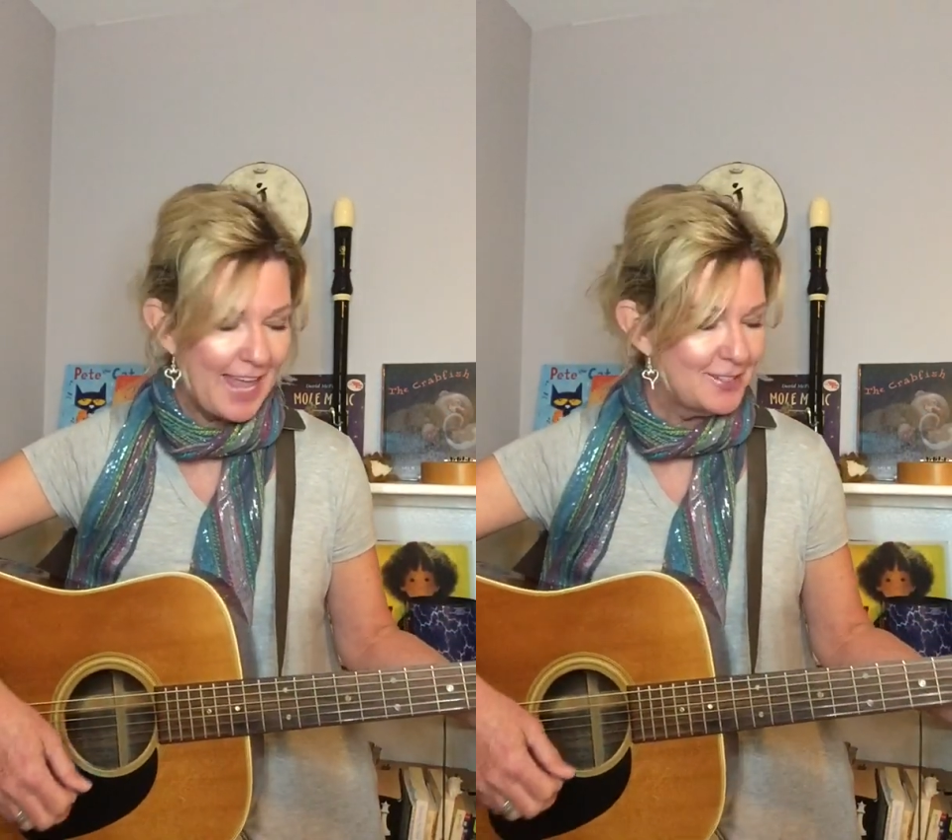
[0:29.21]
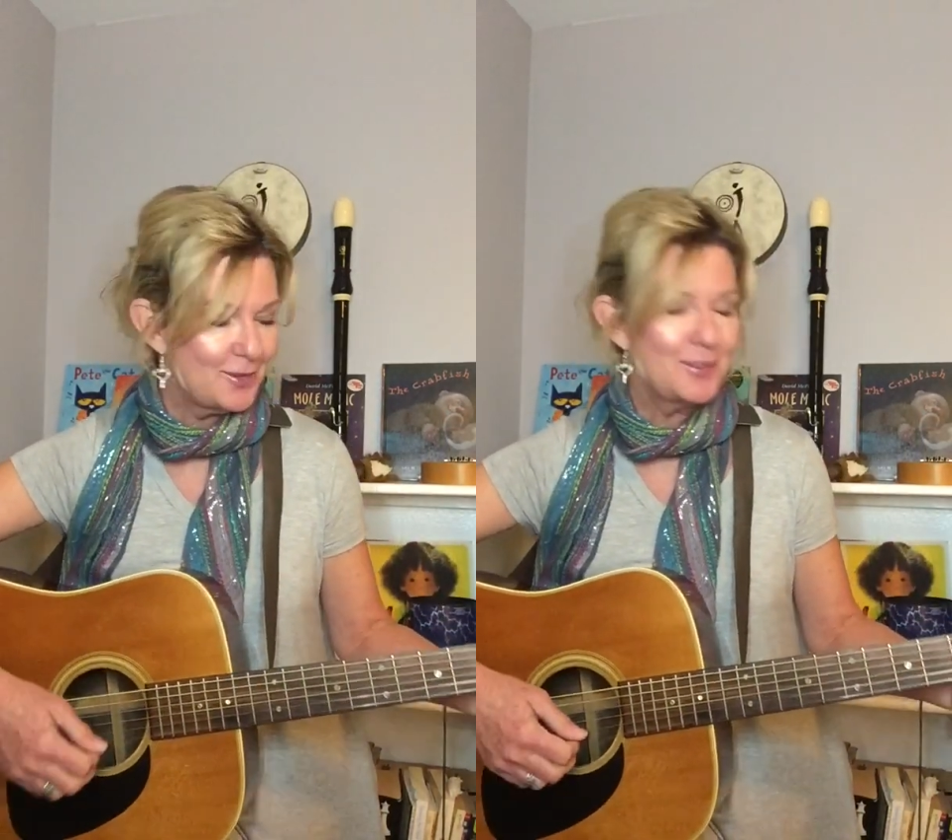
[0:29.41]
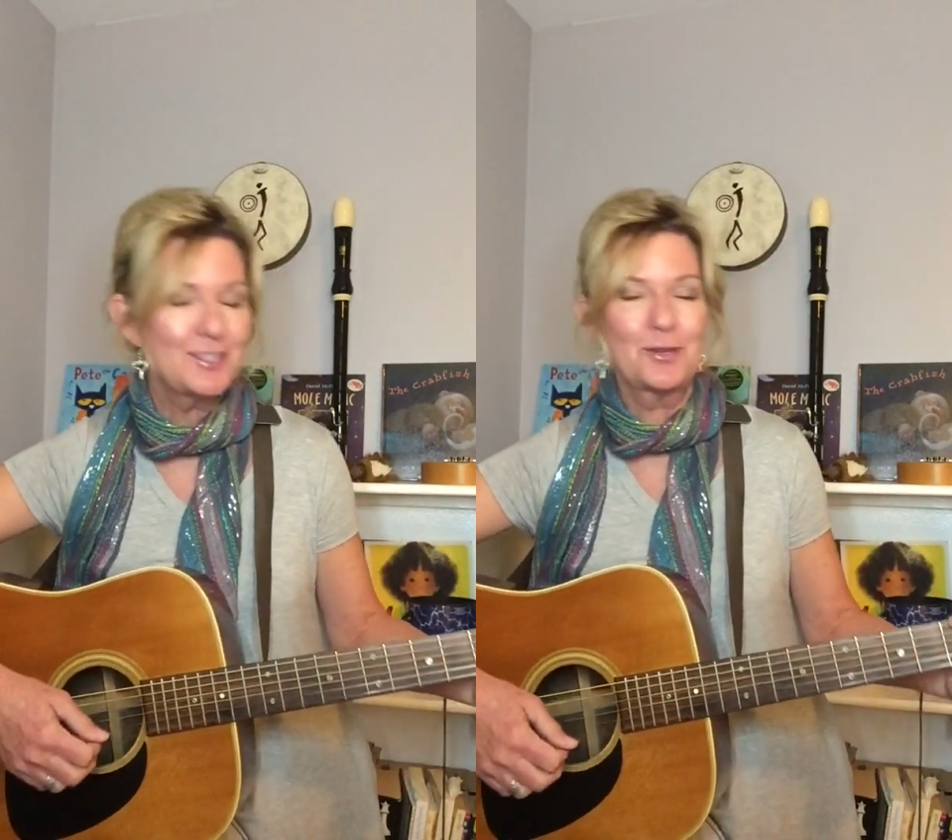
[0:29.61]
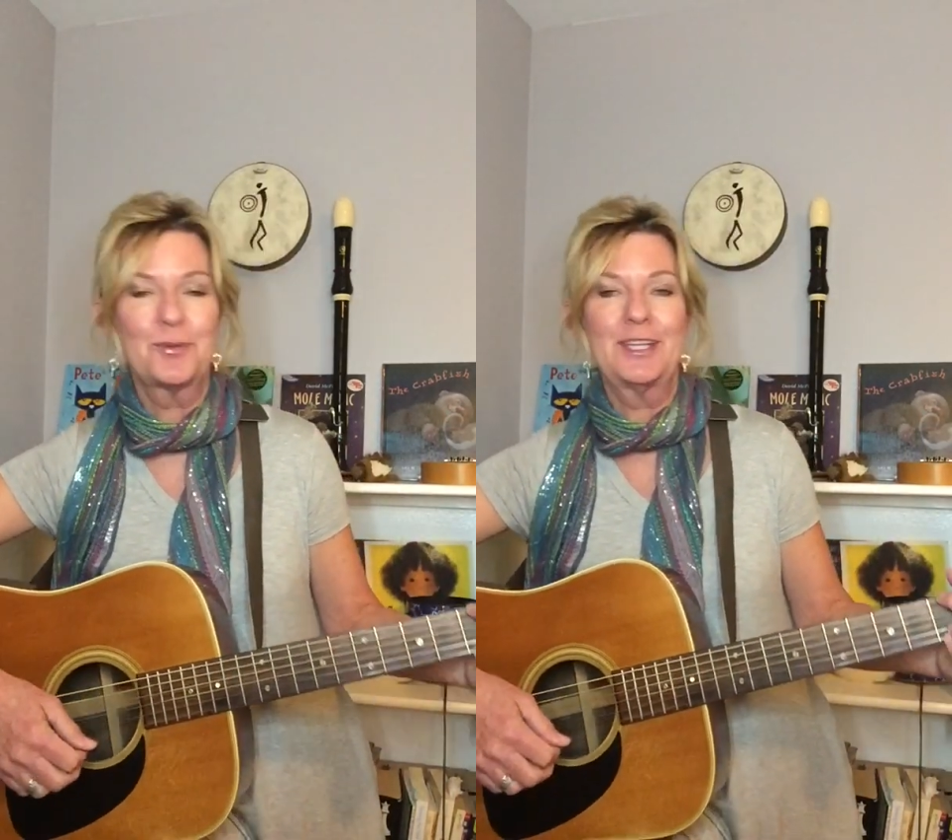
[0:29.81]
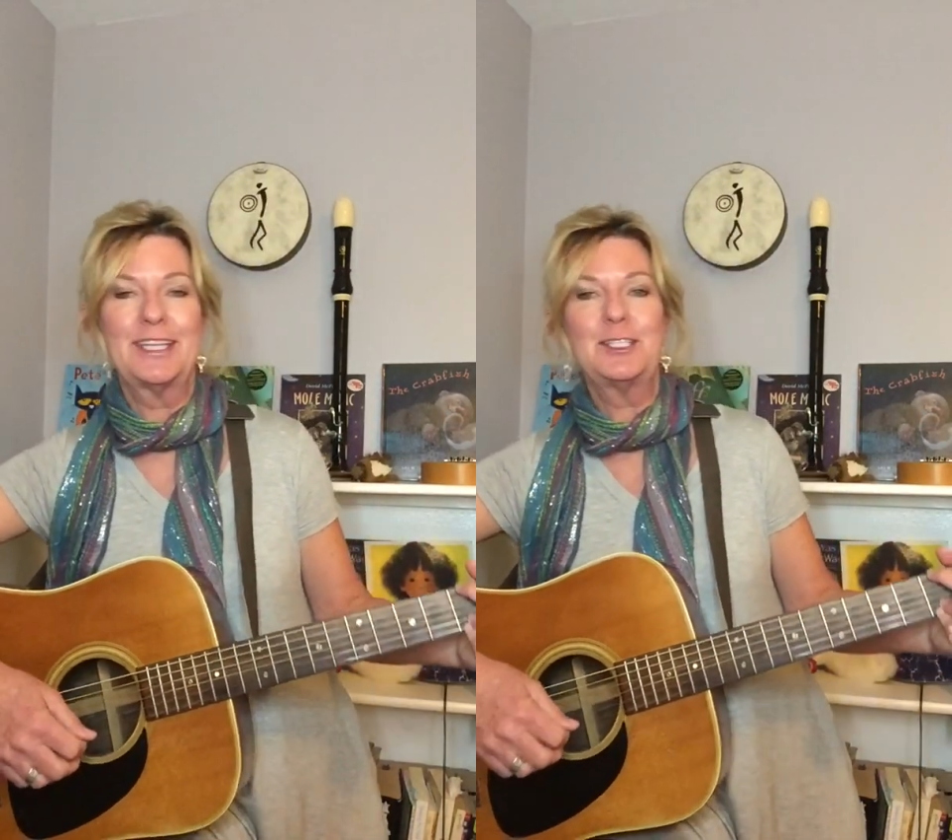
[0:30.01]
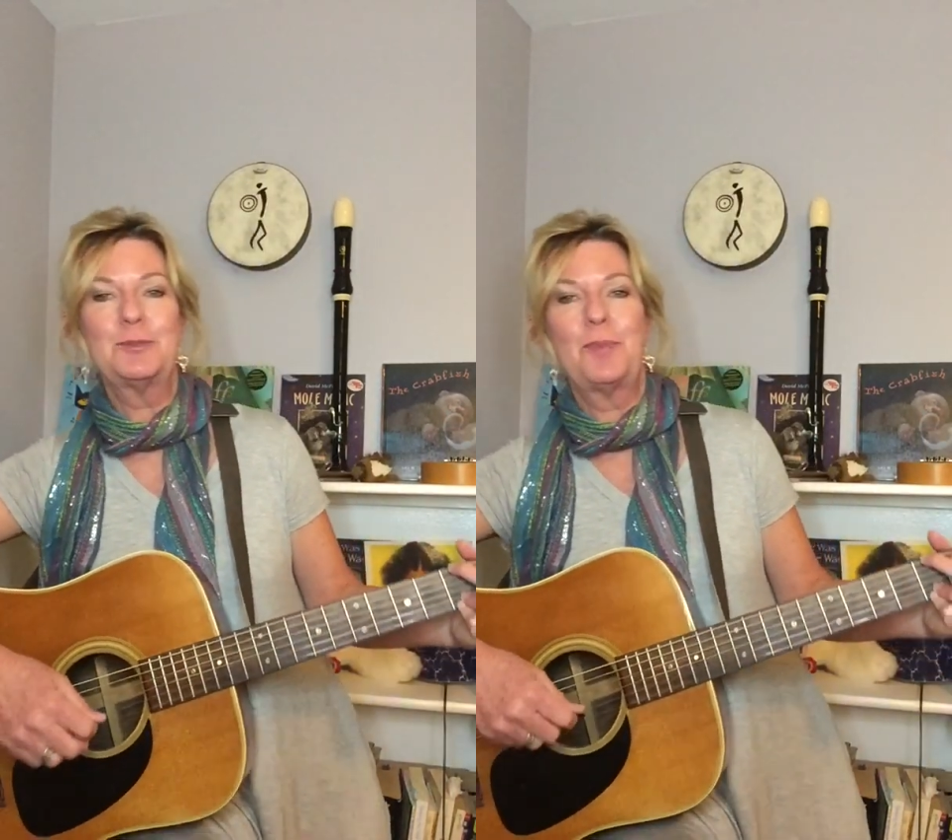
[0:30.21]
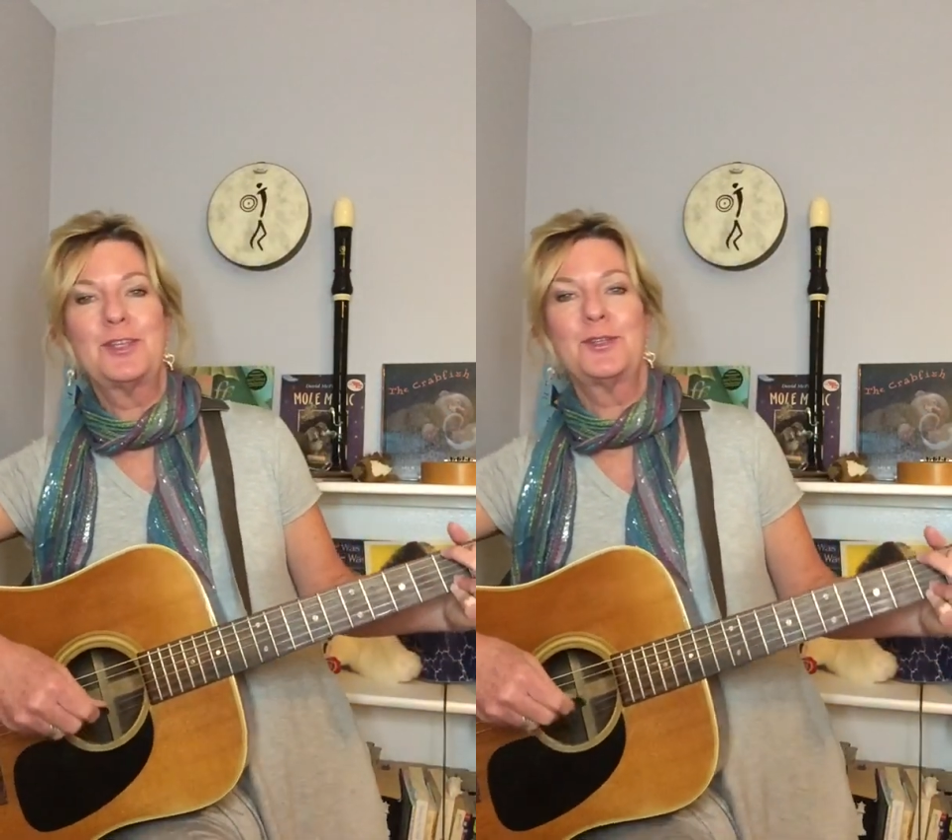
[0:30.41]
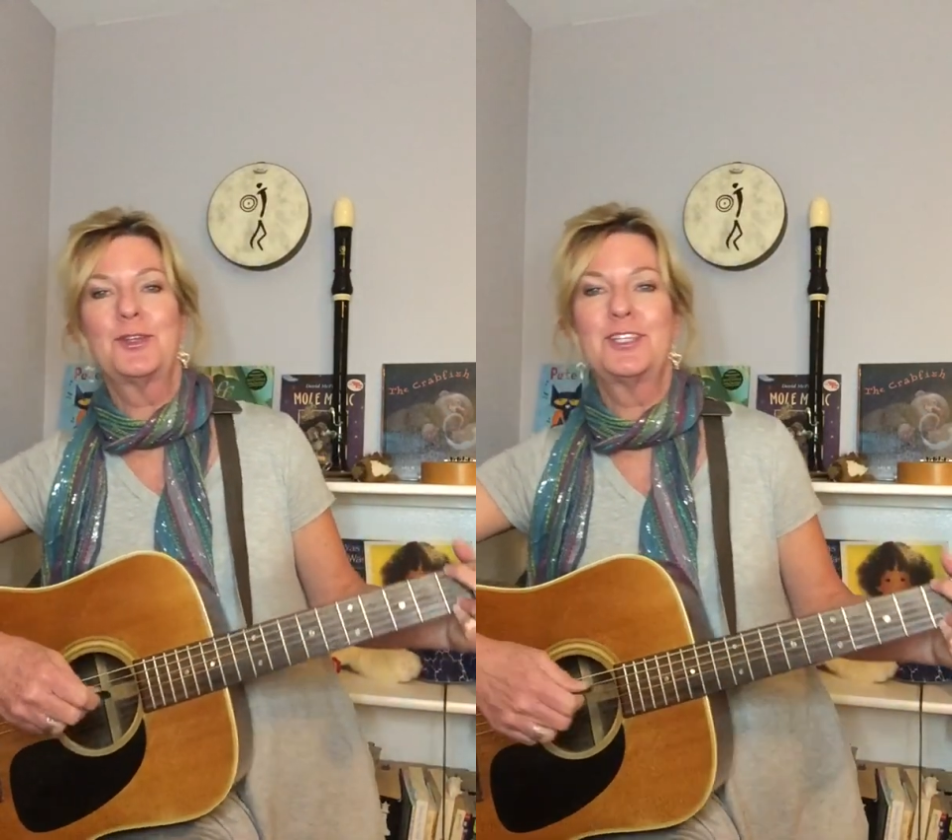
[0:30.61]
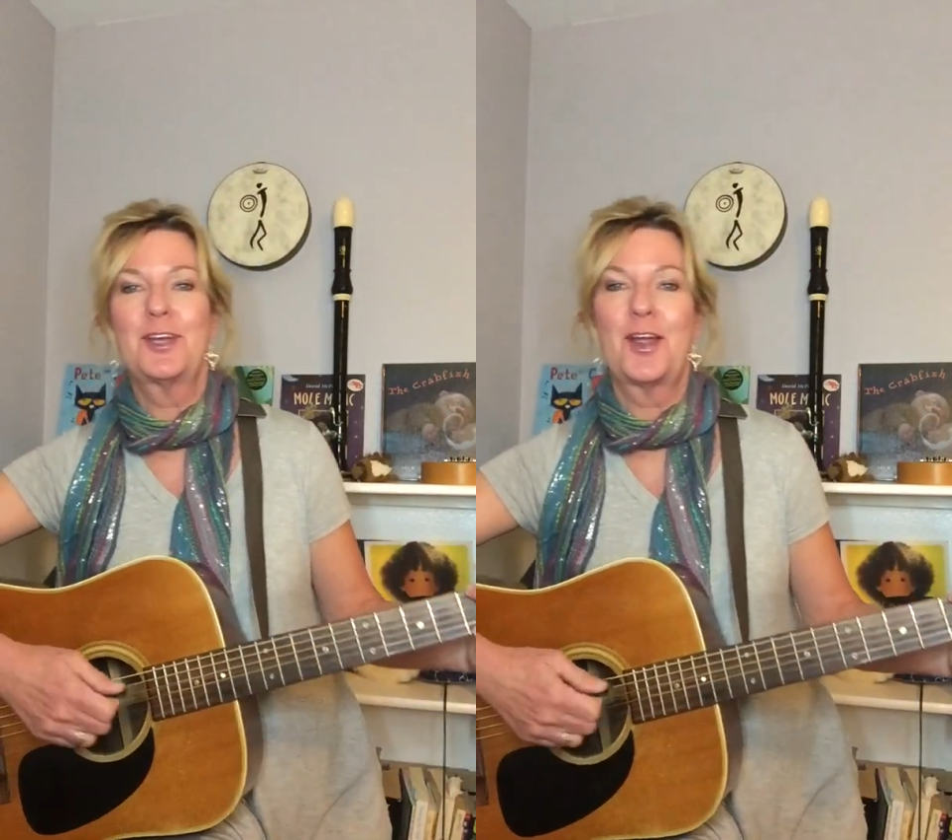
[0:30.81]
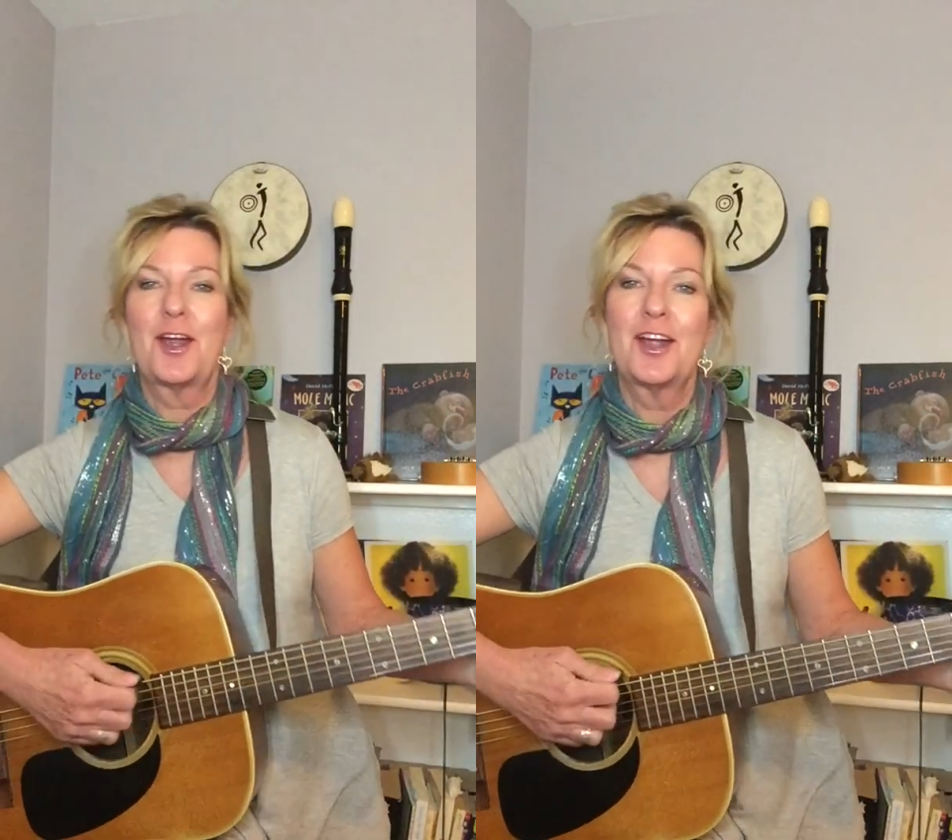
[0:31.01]
So it's a really special
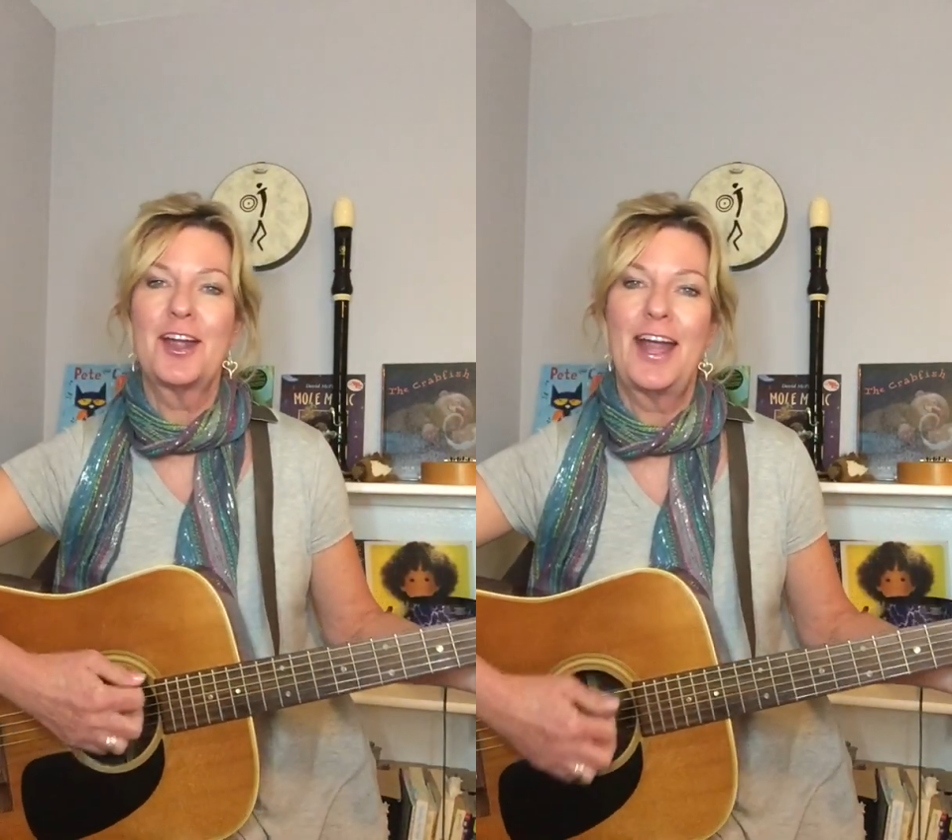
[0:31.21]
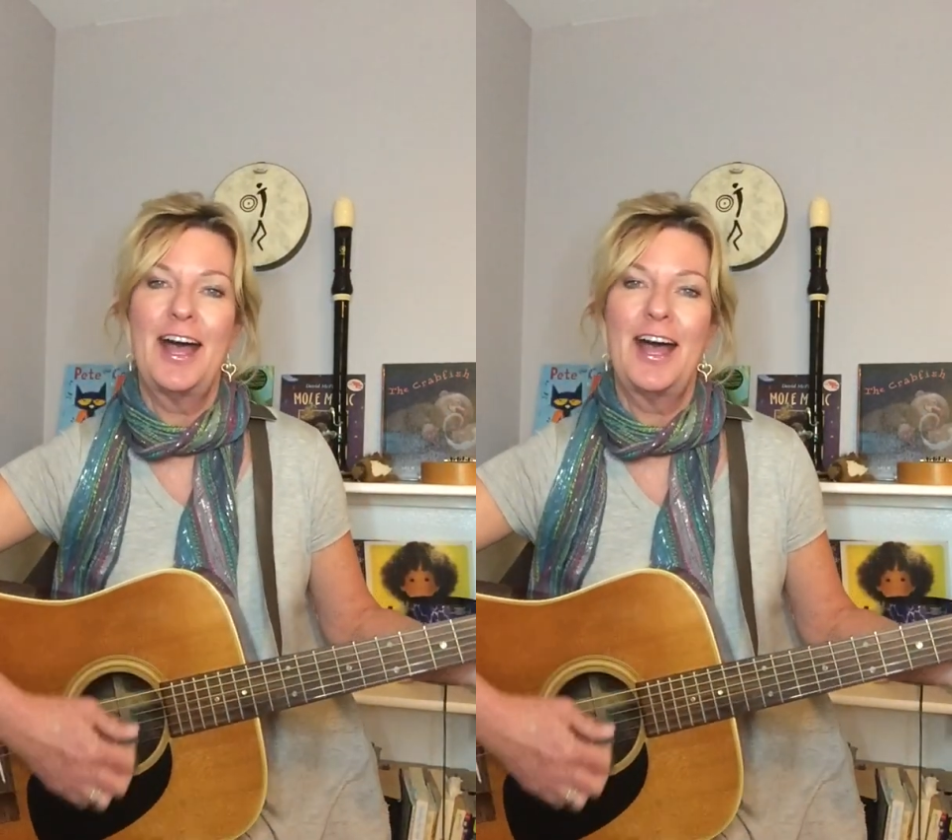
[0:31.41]
guitar.